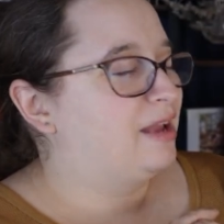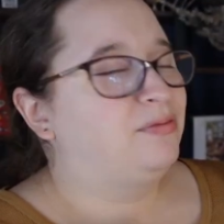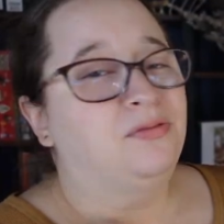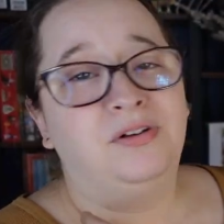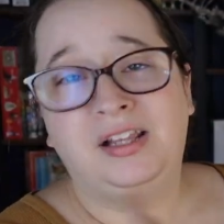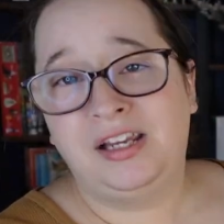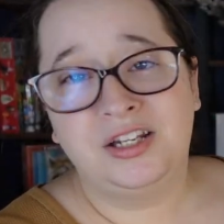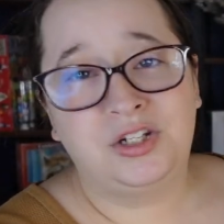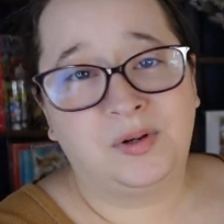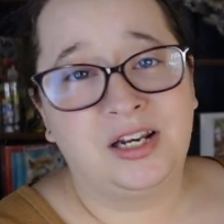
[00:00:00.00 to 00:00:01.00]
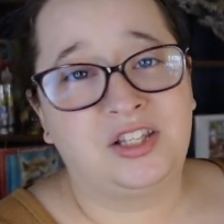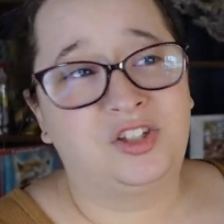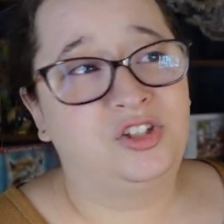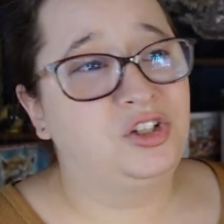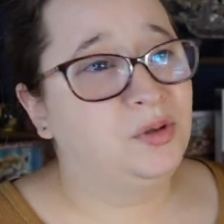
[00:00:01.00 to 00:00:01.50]
I've really enjoyed. It's
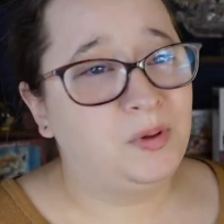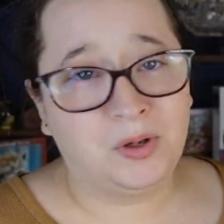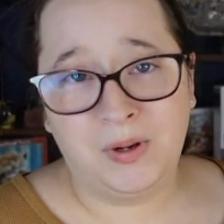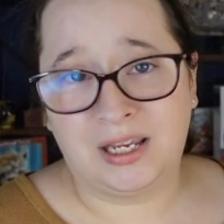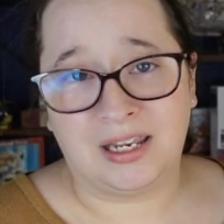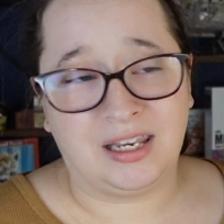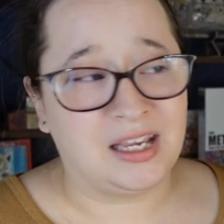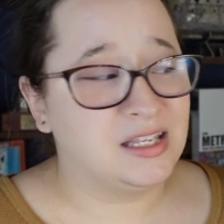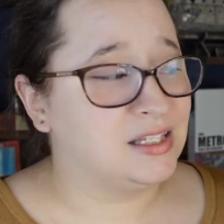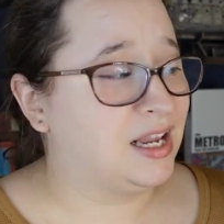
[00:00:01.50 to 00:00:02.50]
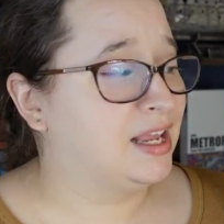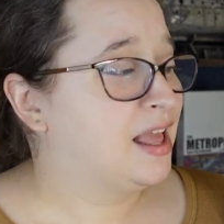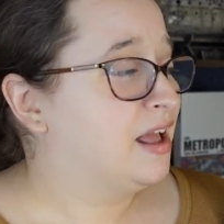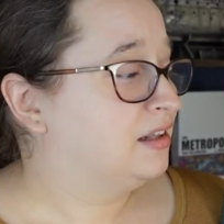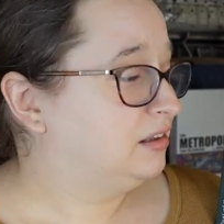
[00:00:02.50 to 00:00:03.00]
super quick and easy.
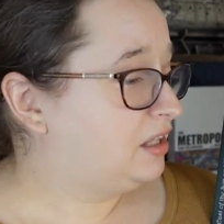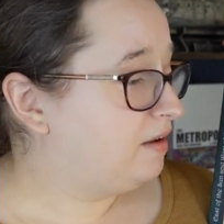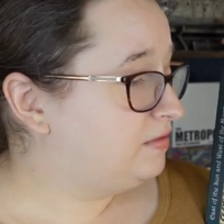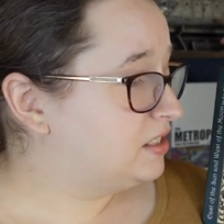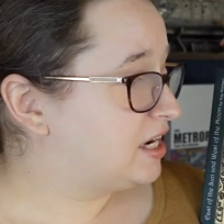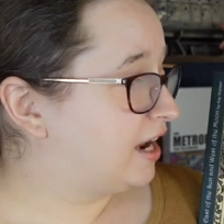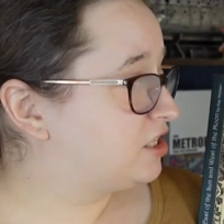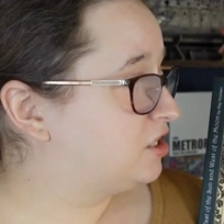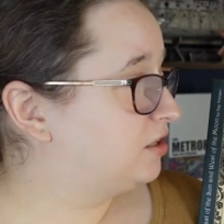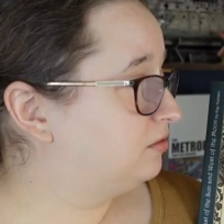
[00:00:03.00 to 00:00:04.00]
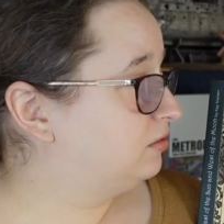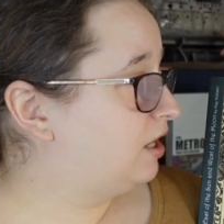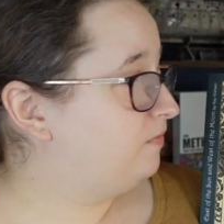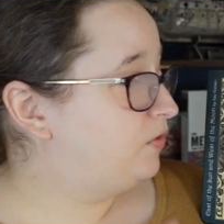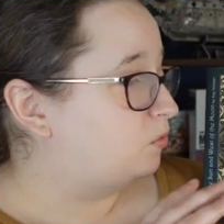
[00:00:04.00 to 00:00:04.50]
Love the texture,
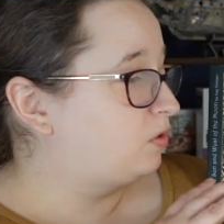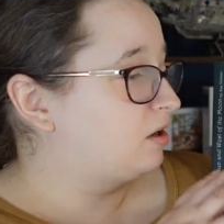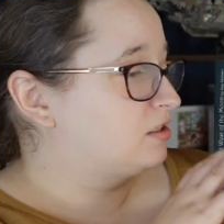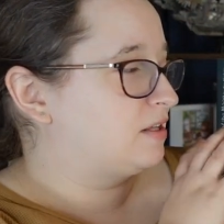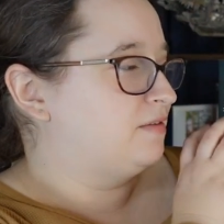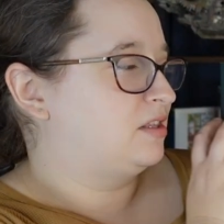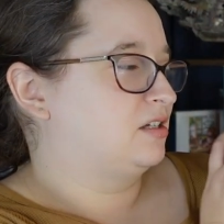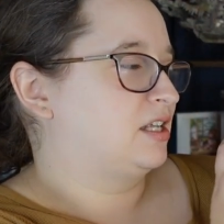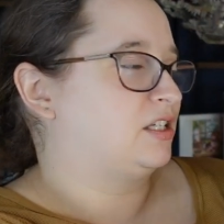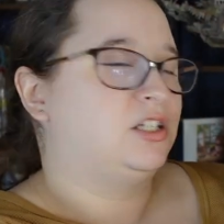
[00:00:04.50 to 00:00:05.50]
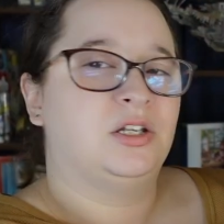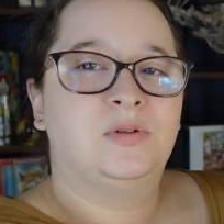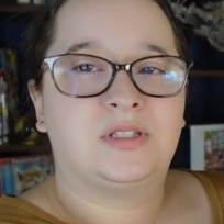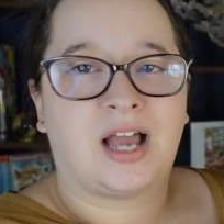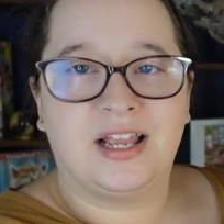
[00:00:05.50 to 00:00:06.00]
love the words, love that there's like two
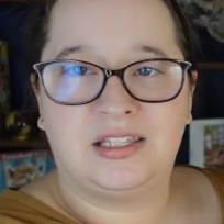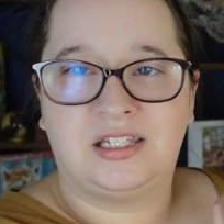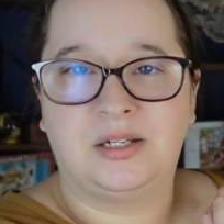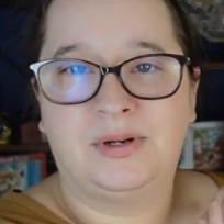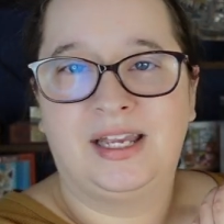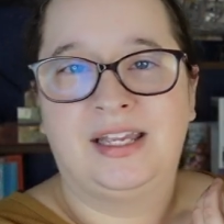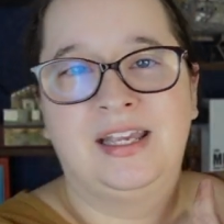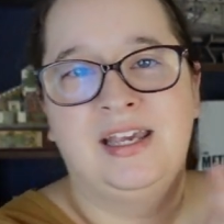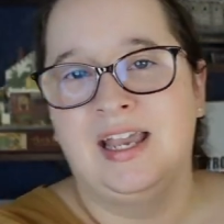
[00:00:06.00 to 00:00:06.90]
sides to it.